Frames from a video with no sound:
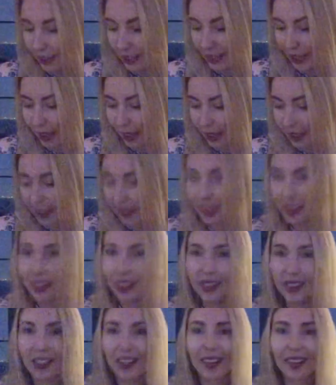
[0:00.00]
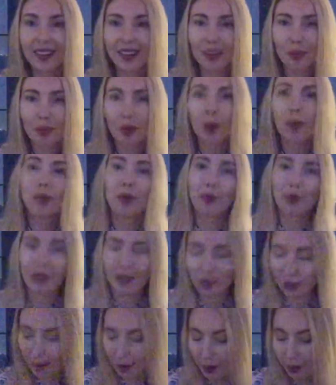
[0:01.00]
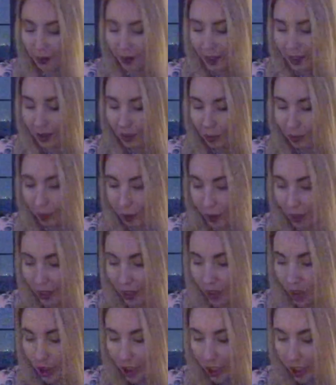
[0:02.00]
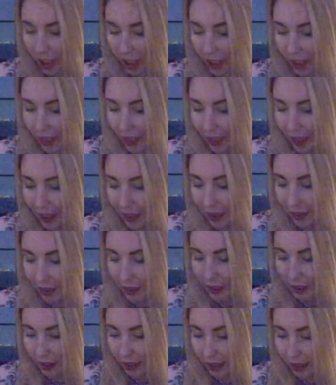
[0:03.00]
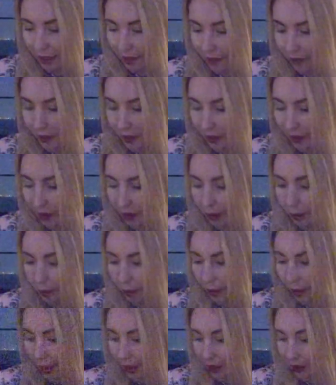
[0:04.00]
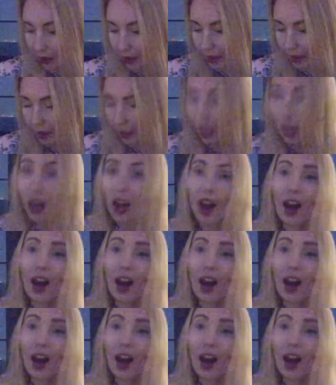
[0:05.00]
Yeah, and then the problem I told you with the furniture, and yeah, no privacy.